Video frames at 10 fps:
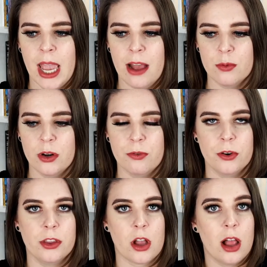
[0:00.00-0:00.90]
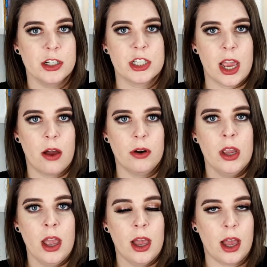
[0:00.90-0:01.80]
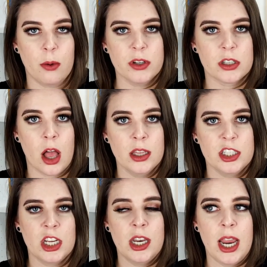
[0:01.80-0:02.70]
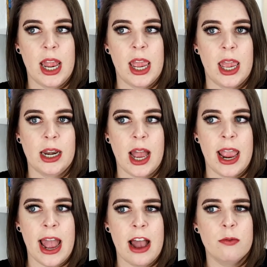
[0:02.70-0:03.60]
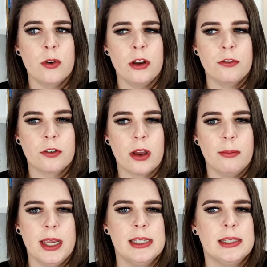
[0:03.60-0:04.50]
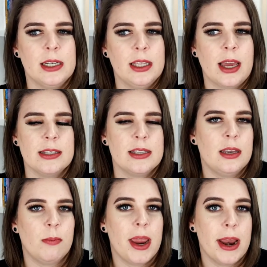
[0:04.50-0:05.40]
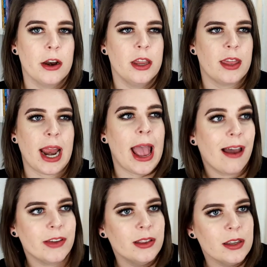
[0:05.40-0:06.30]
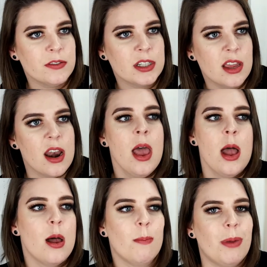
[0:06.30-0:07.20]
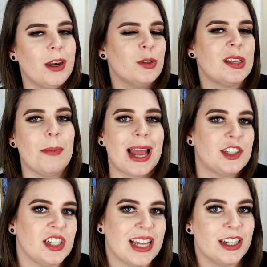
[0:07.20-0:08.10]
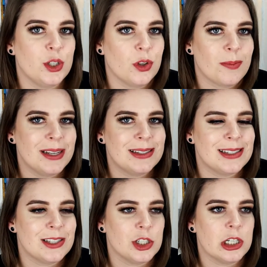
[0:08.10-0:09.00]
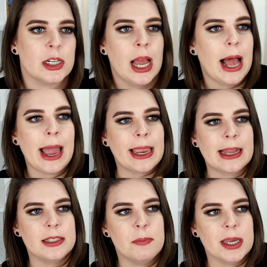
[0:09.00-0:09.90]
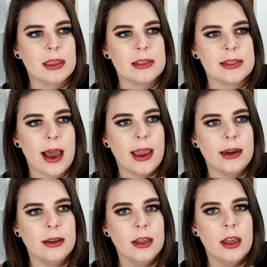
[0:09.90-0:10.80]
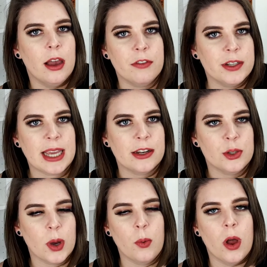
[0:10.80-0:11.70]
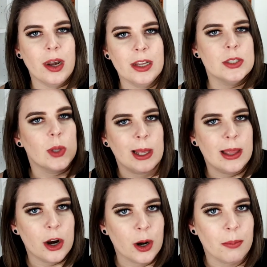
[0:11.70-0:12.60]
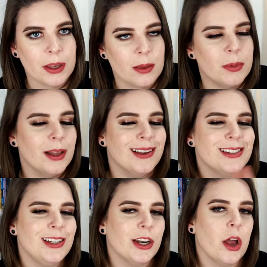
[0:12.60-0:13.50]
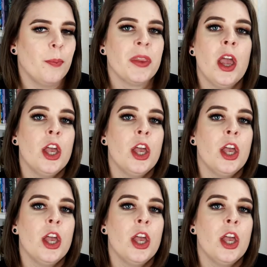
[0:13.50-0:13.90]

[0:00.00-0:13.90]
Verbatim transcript: have one for the college town I went to college in, and I have one from a city is in my area that I haven't lived in, but it was a matching tattoo with my sister. I got to pick the side of the tattoo I wanted, so I let her pick the place, you know.